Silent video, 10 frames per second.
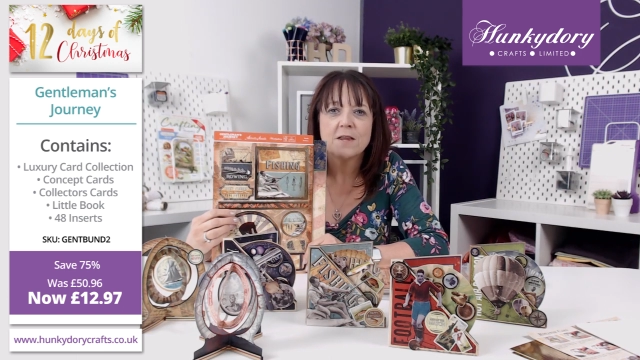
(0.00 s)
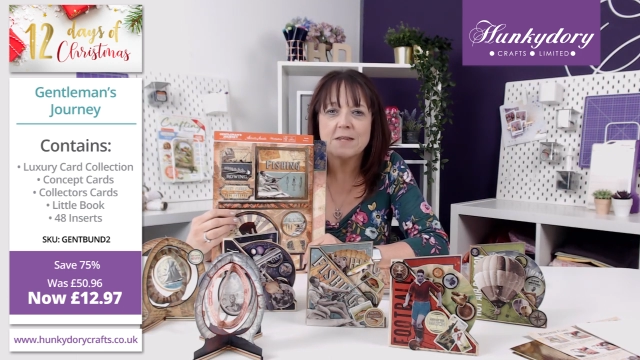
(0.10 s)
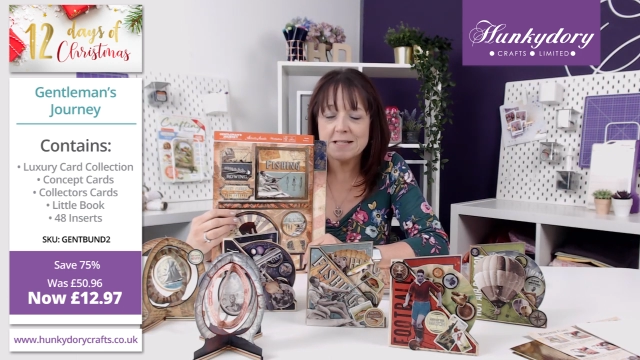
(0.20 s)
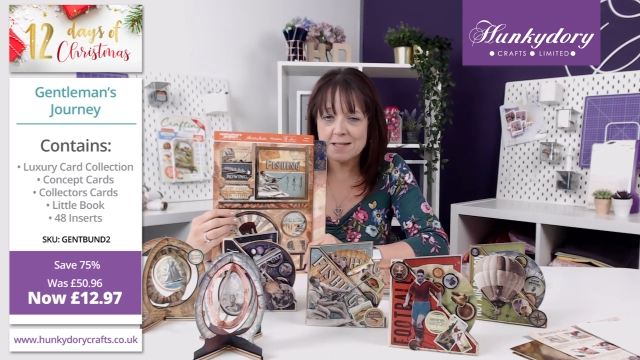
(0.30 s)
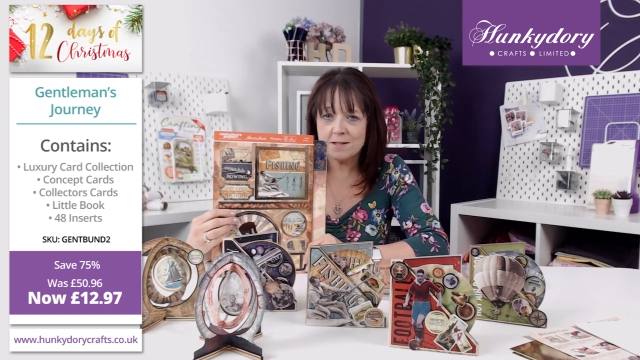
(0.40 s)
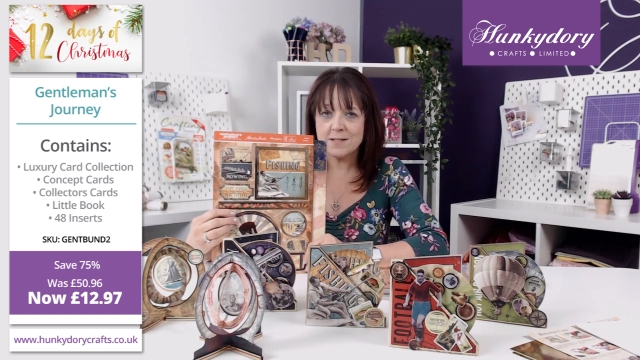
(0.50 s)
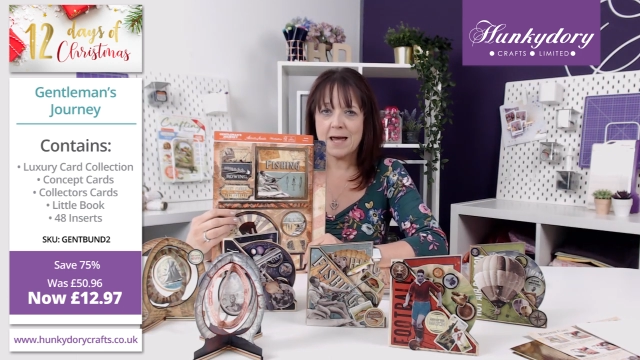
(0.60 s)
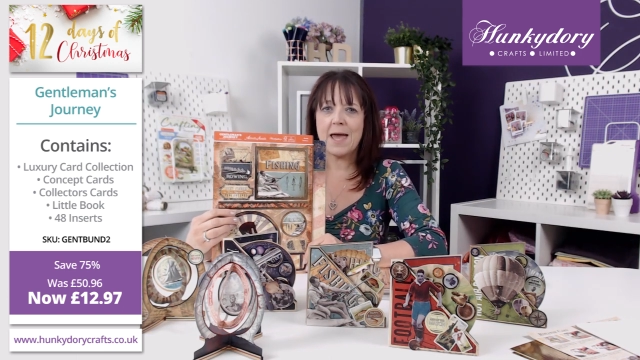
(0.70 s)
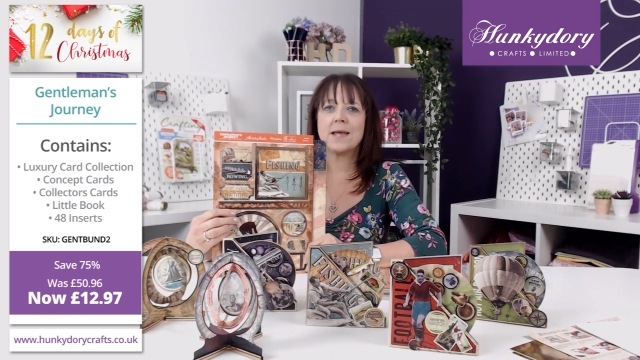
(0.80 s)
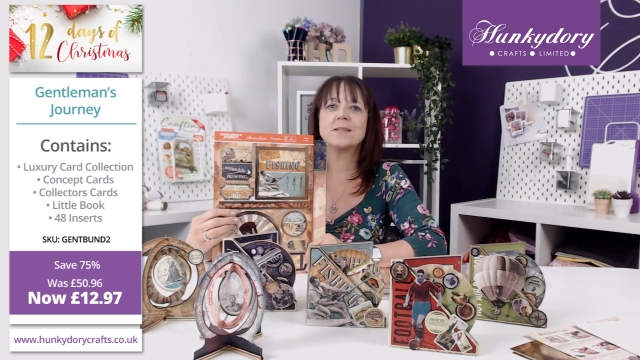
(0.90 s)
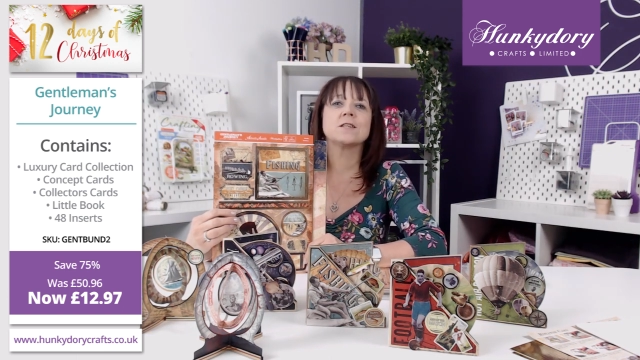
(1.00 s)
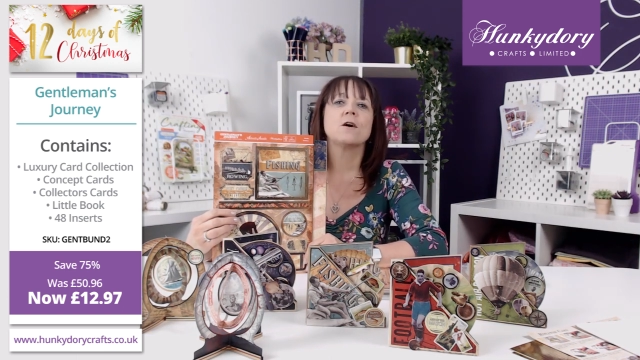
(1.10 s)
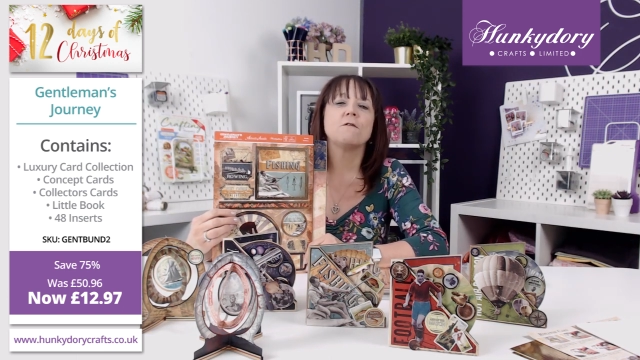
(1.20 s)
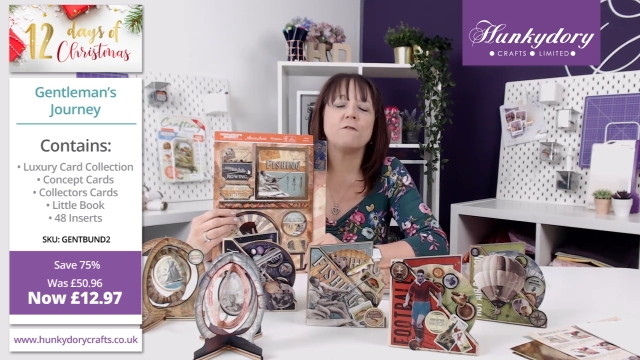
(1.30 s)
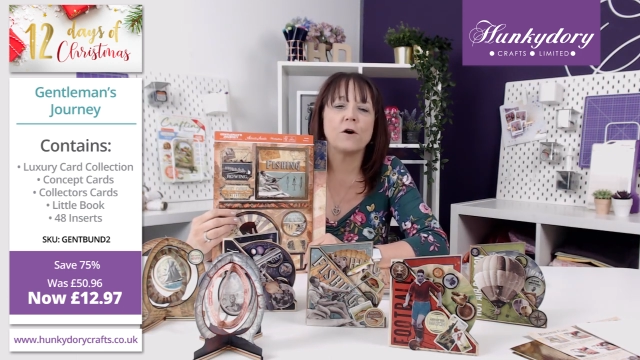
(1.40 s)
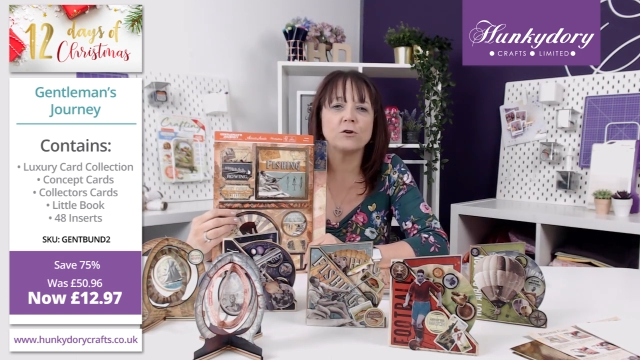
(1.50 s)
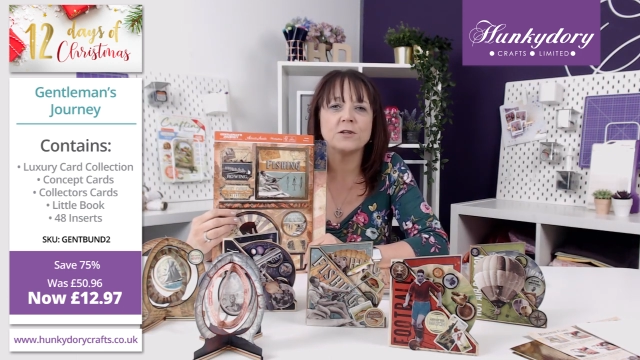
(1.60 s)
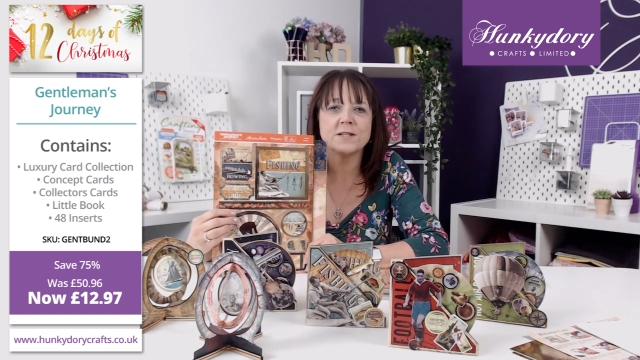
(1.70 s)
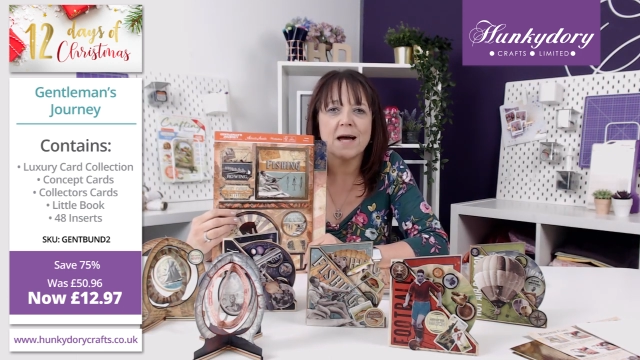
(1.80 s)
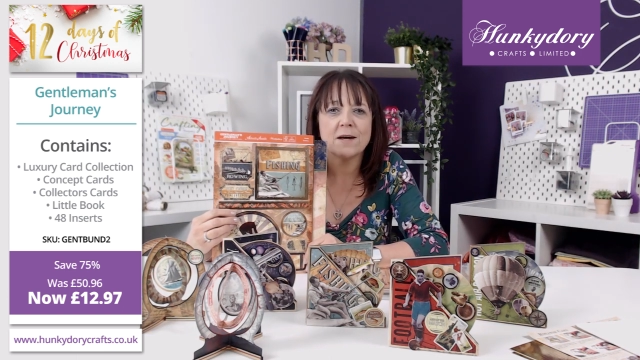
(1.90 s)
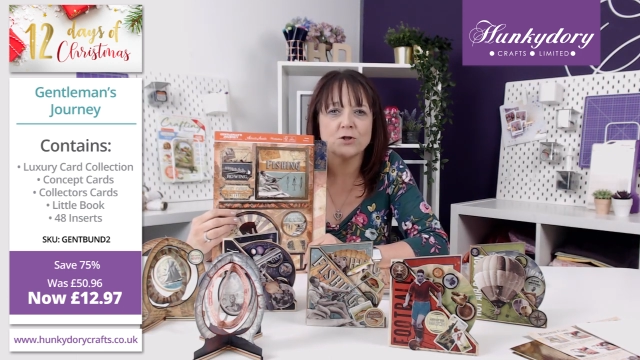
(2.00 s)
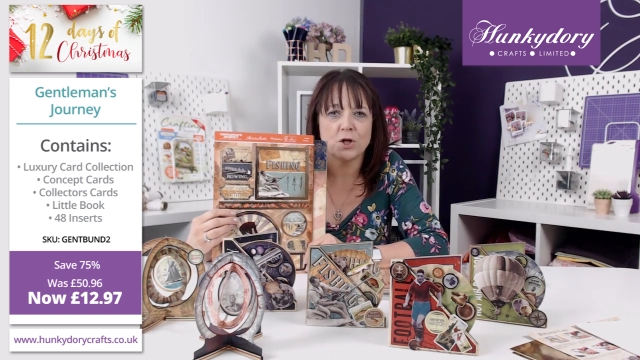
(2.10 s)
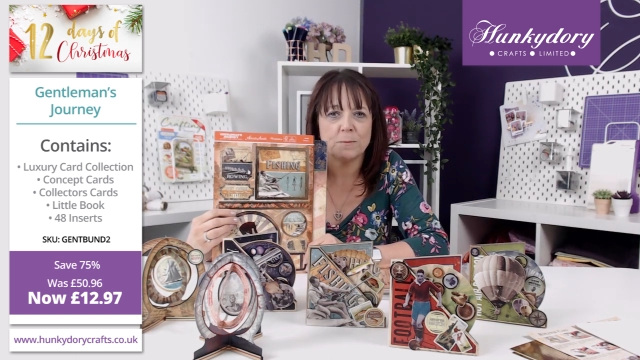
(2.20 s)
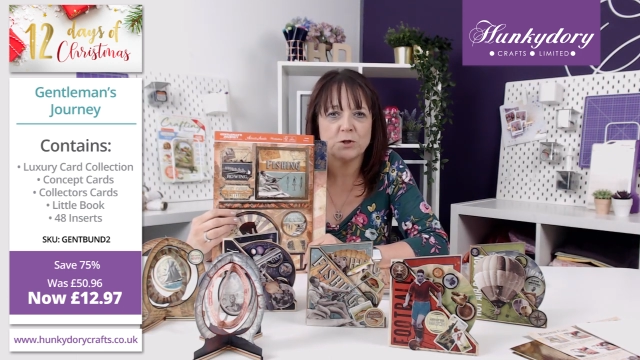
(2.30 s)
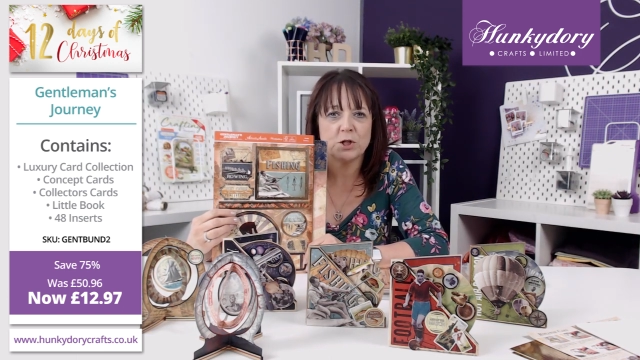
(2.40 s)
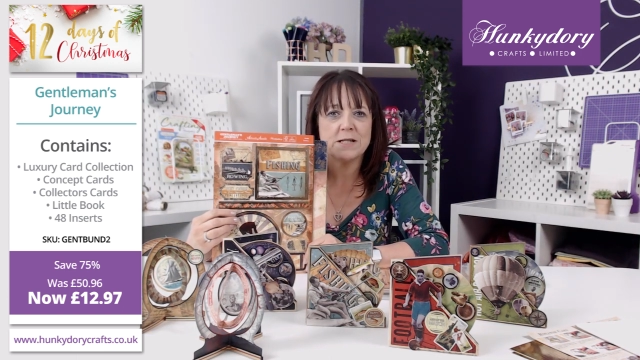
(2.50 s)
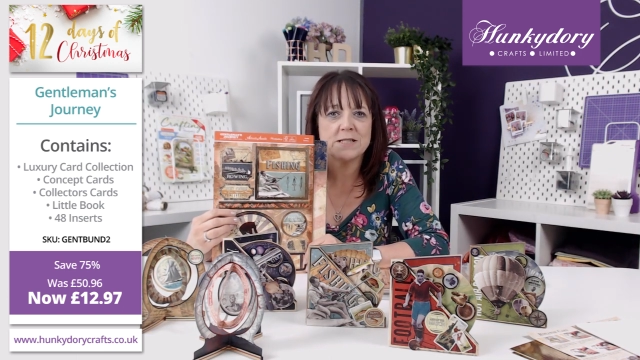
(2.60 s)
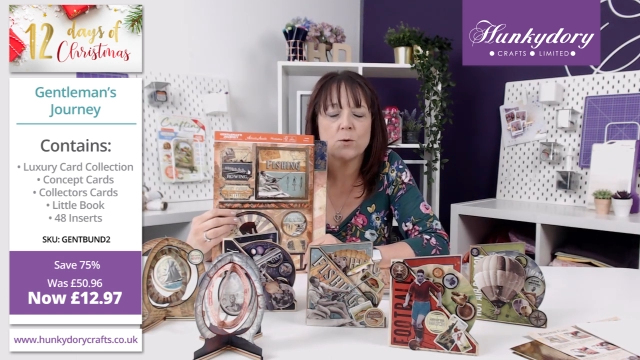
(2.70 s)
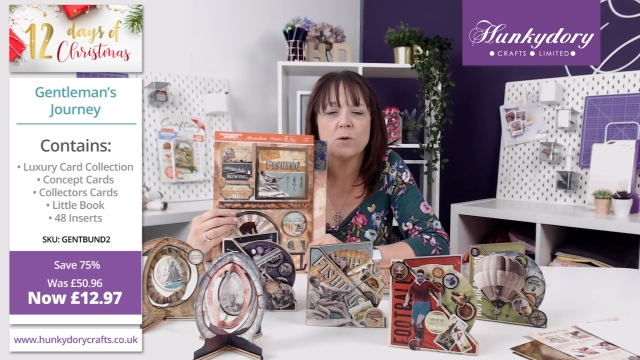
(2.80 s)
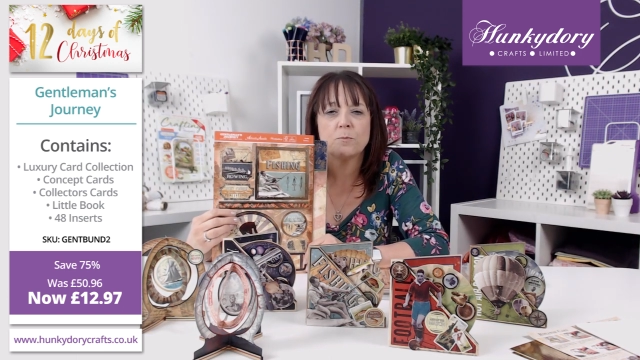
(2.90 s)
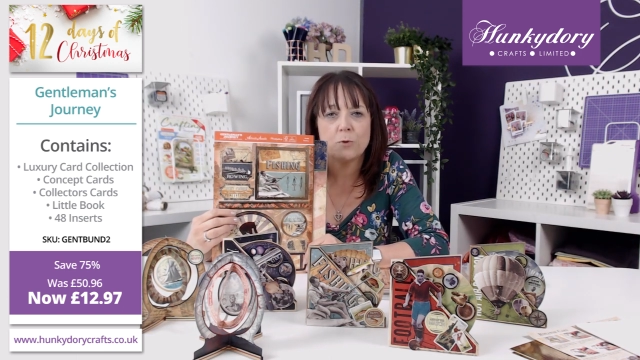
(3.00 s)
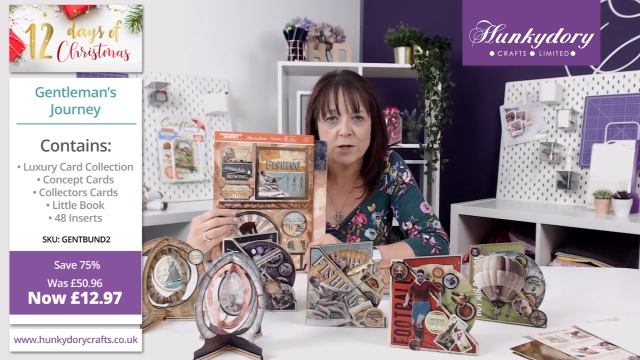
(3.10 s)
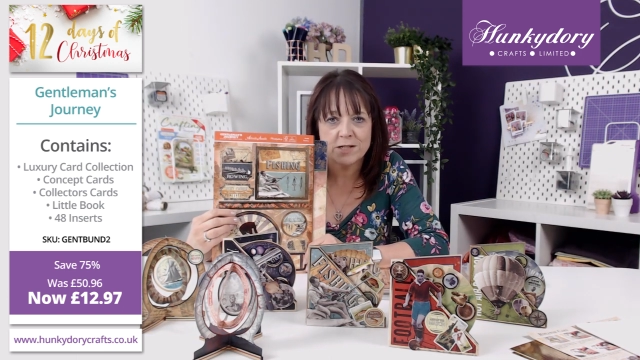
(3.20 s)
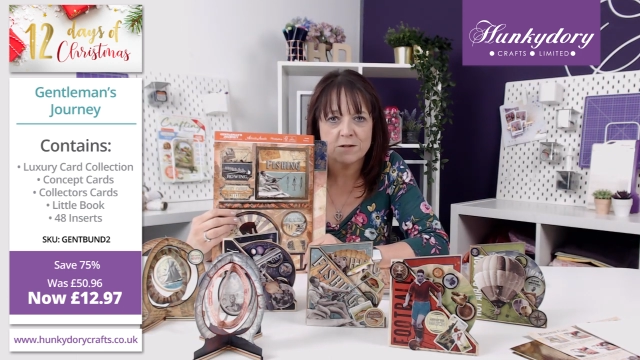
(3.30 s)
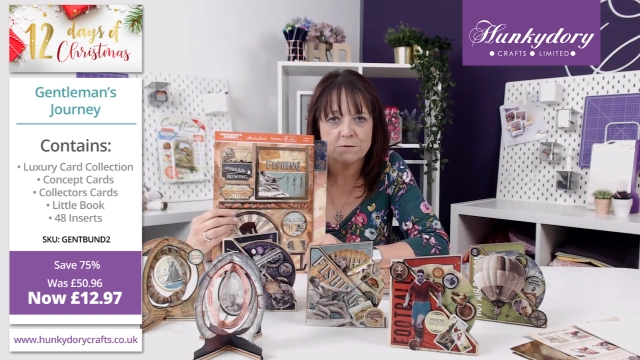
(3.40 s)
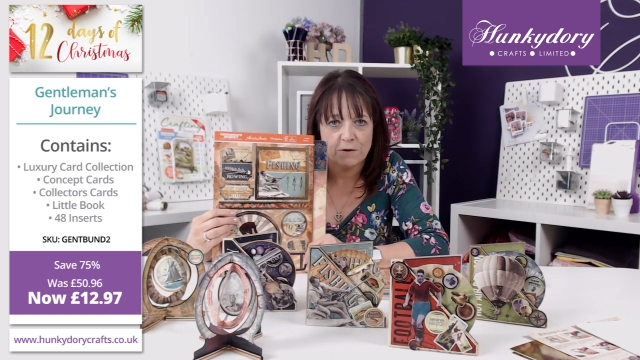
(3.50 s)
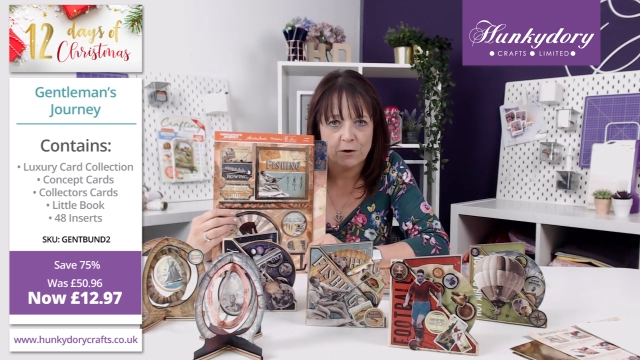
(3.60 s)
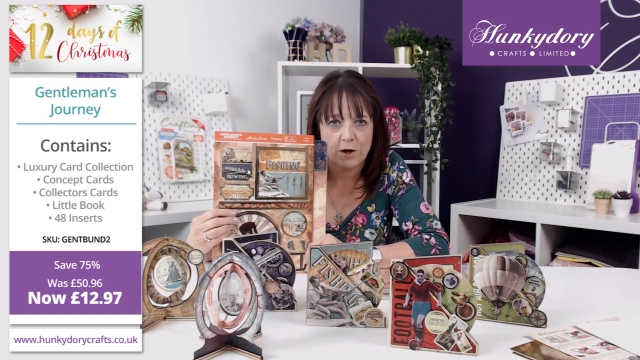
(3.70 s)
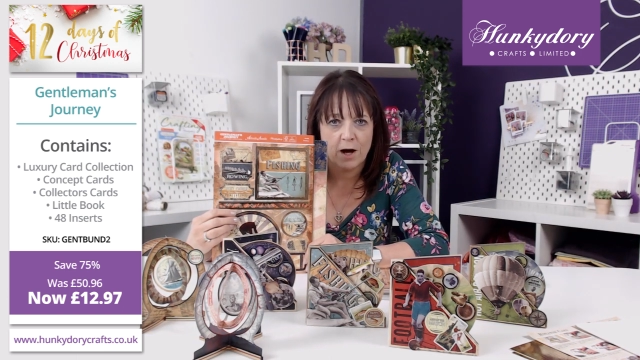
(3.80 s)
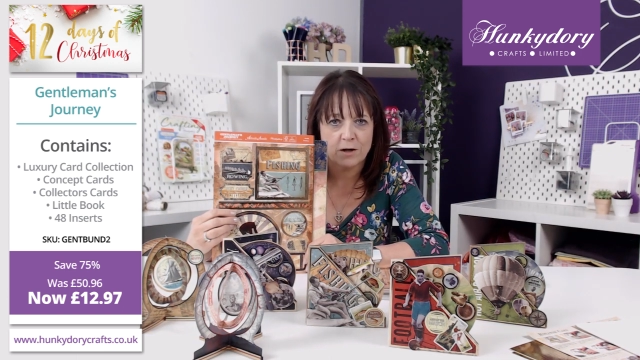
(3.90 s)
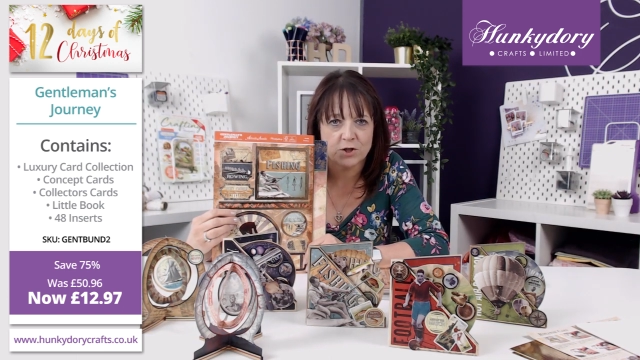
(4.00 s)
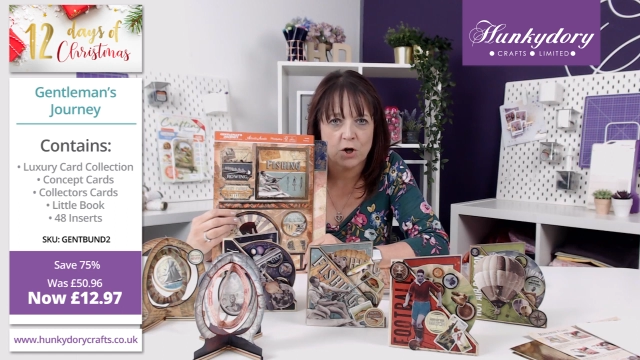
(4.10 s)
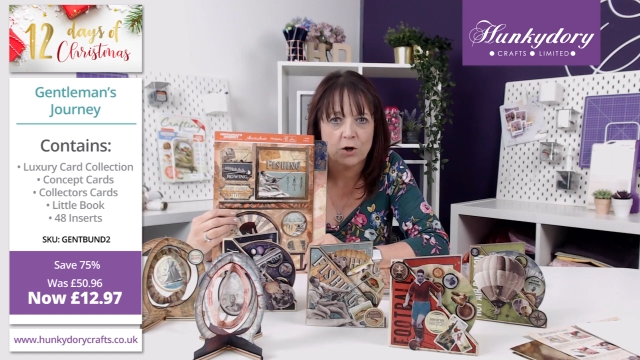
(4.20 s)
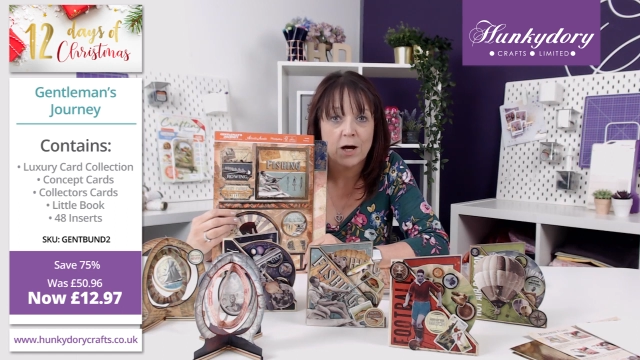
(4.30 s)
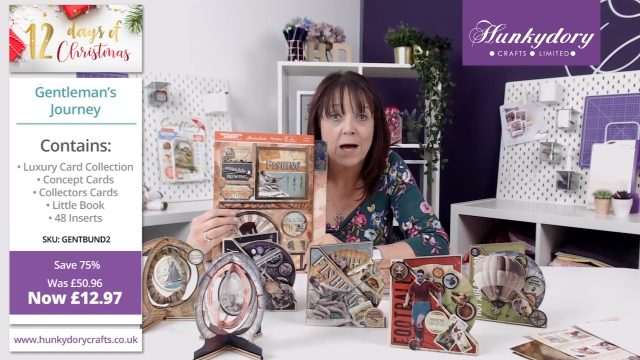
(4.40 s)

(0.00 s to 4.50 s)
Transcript: This contains foiled and die cut topper sheets with printed and foiled cardstock